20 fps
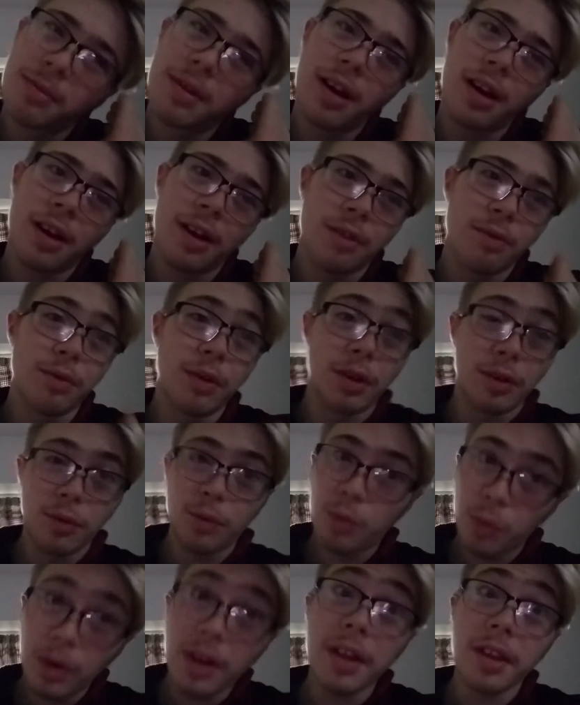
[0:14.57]
Uh, well,
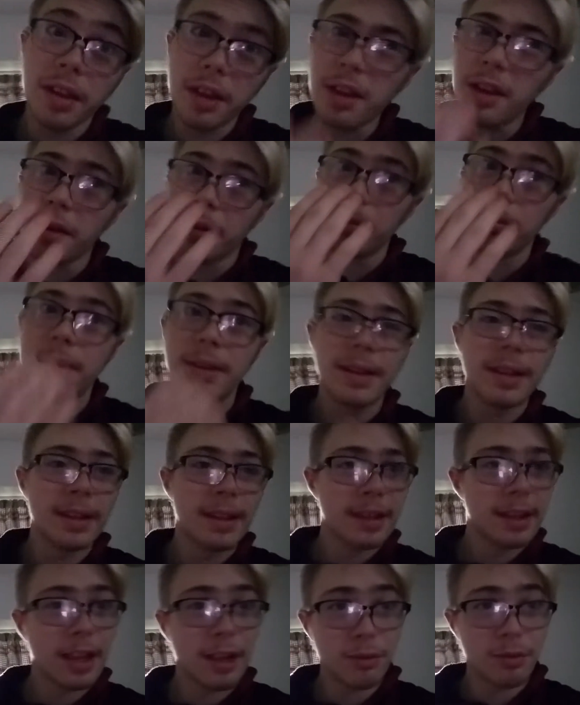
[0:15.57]
with him,
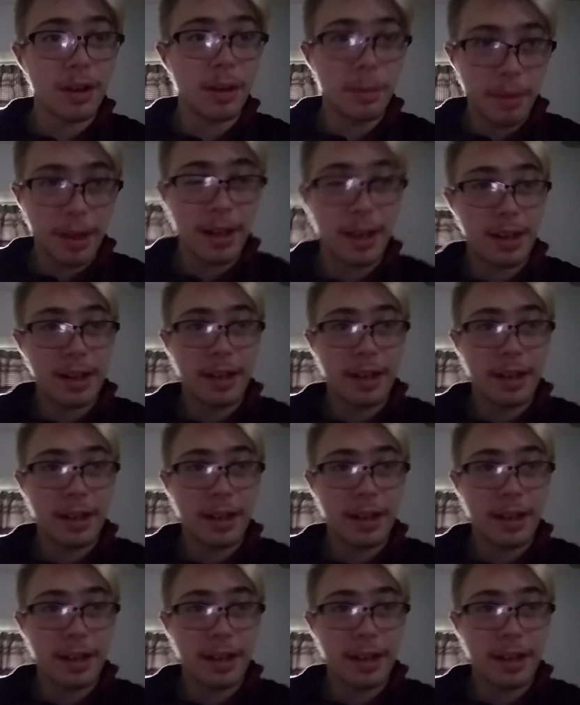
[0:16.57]
that's what I meant.